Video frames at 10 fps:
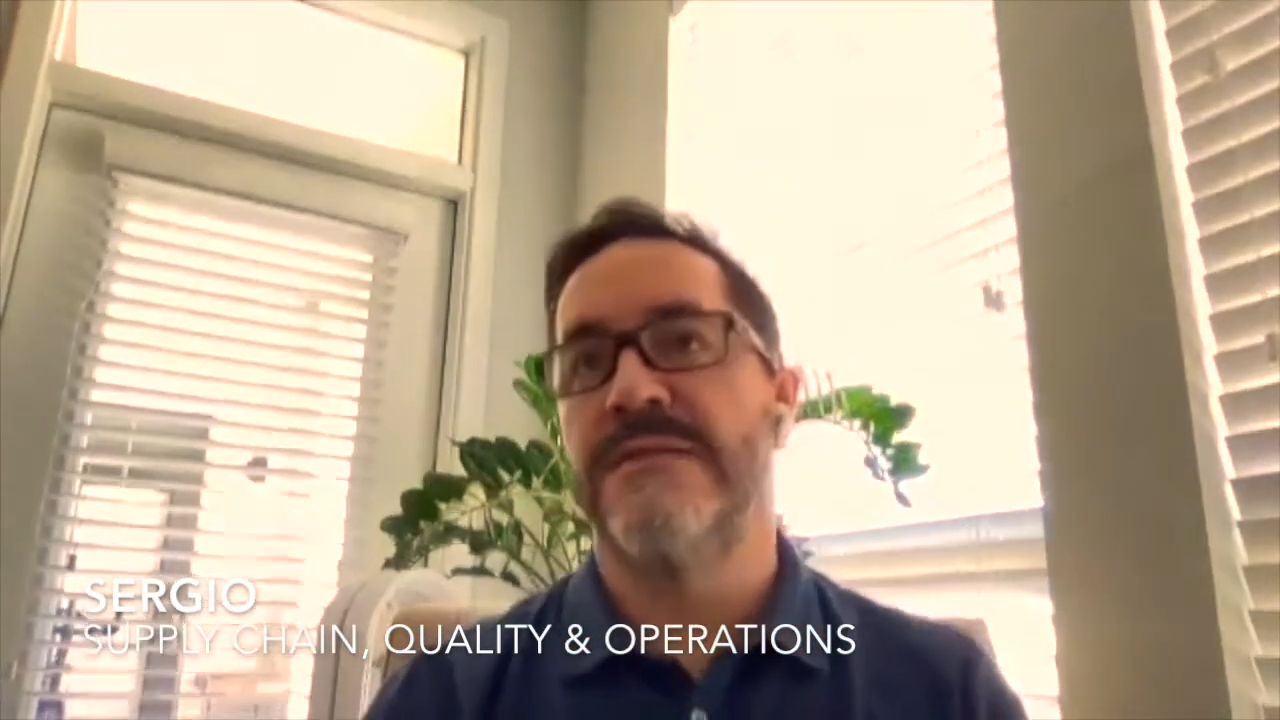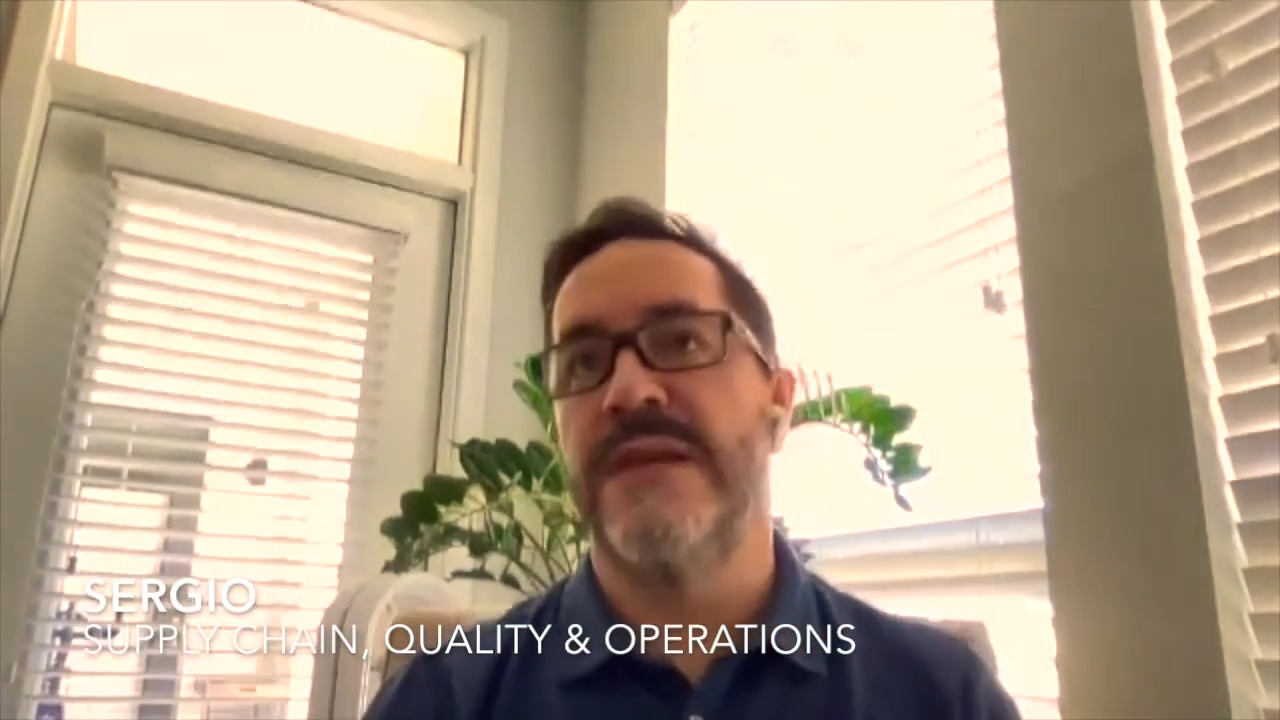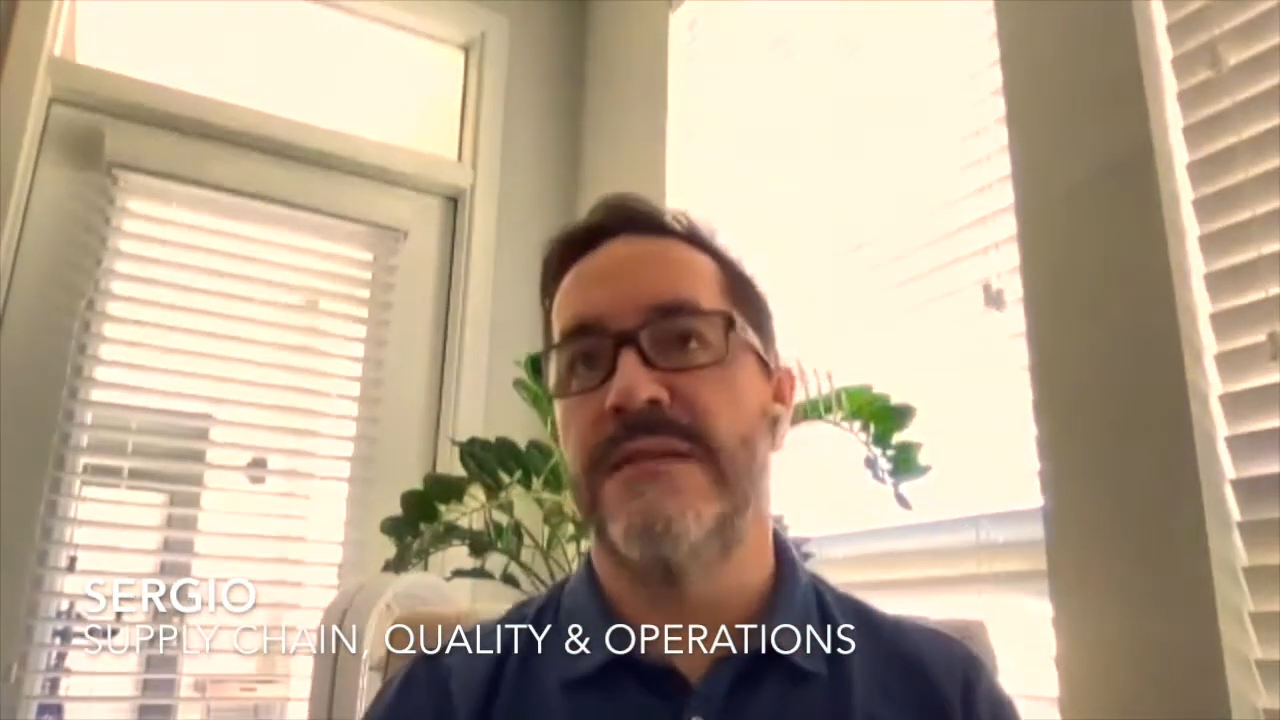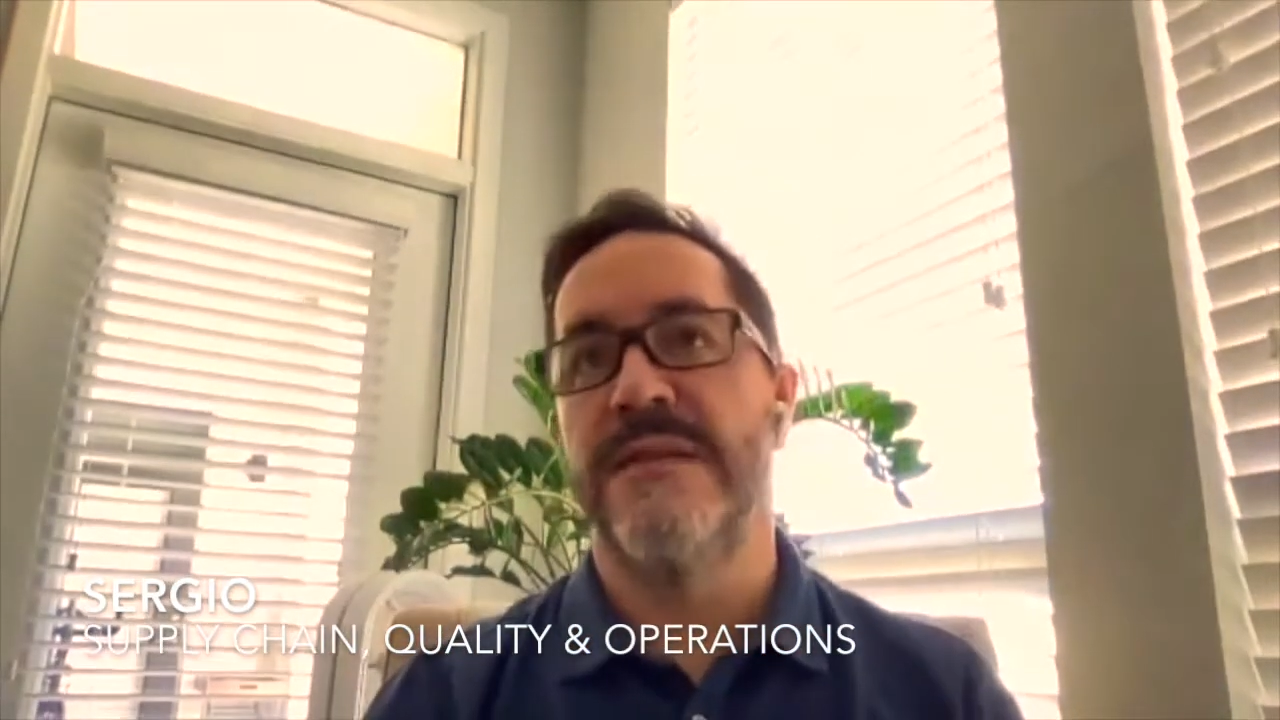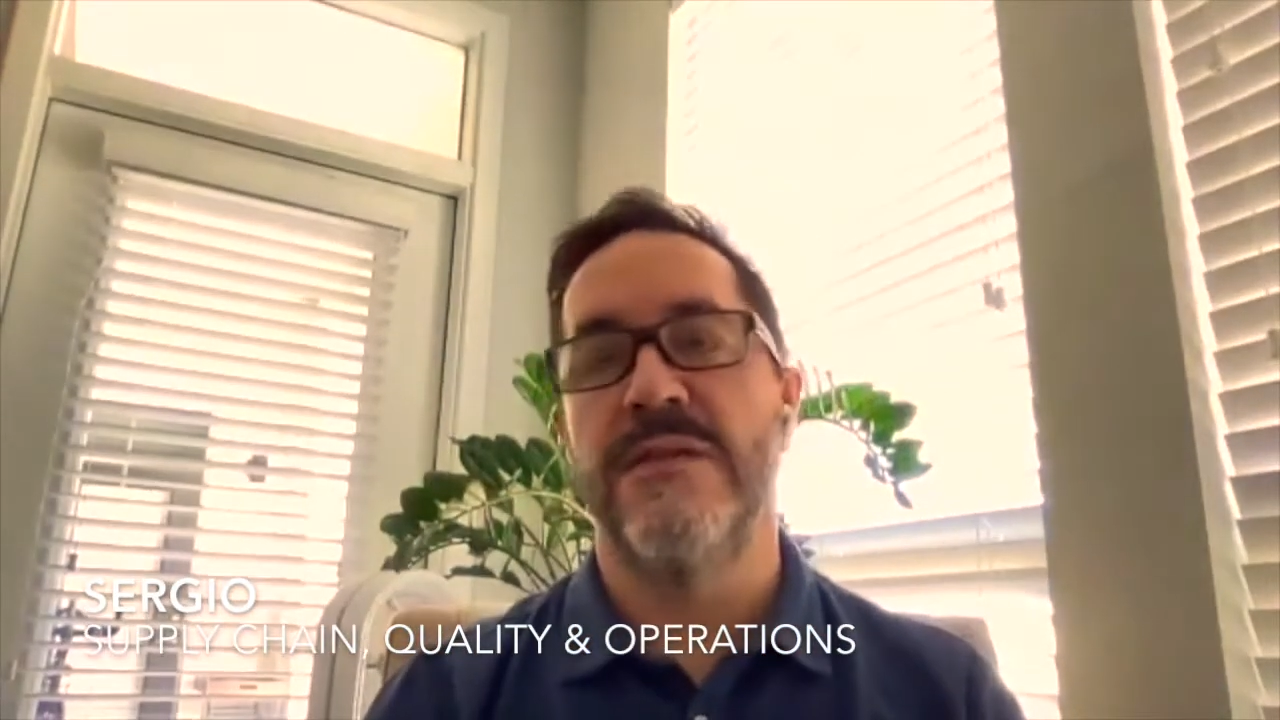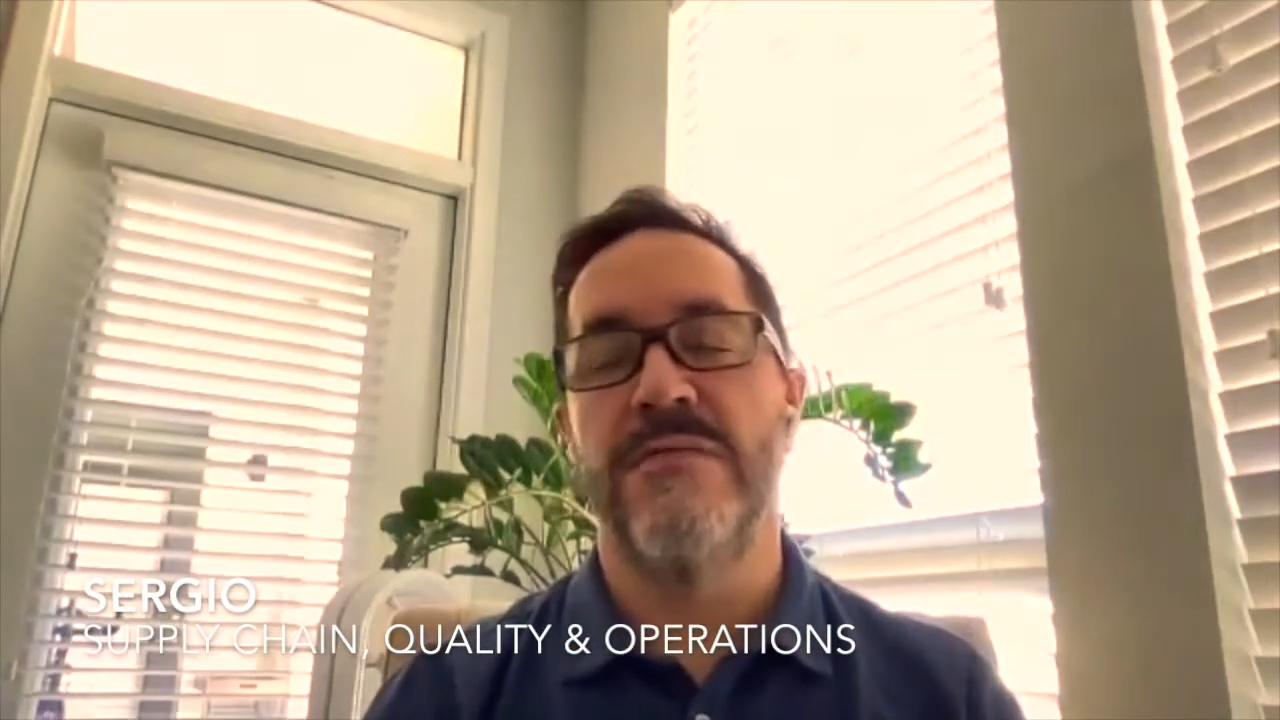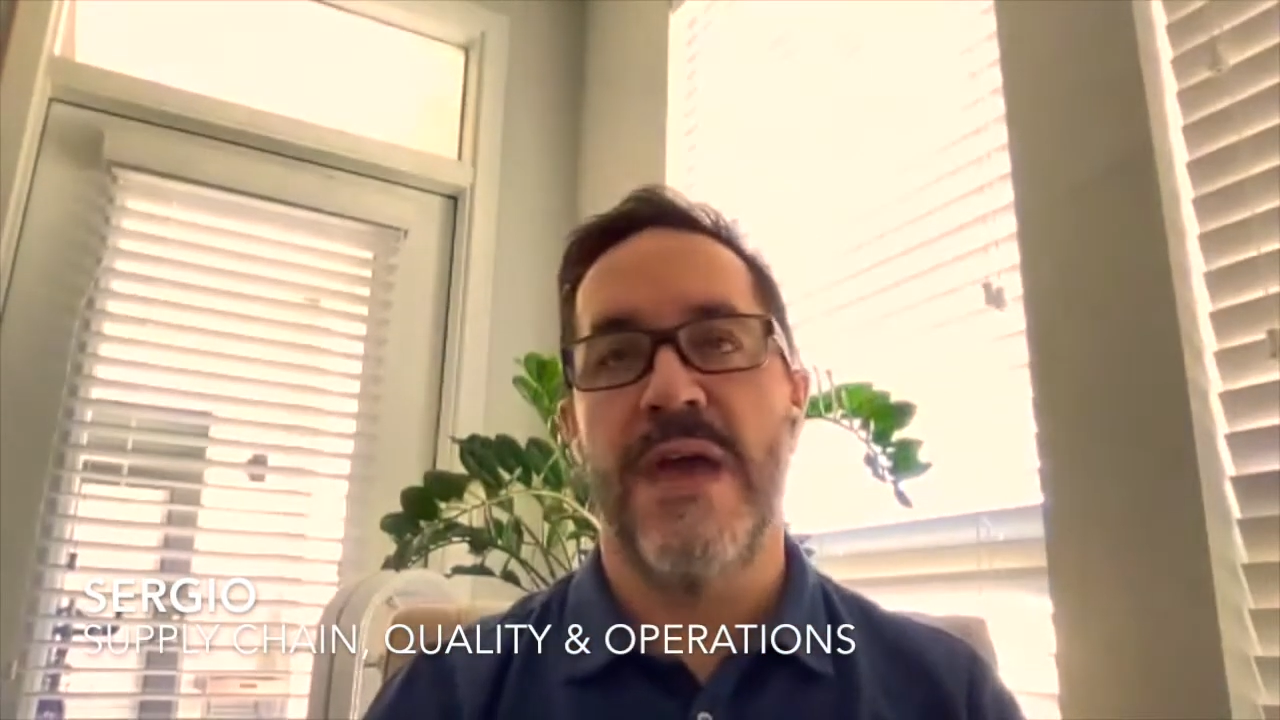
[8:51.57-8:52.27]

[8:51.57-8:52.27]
States and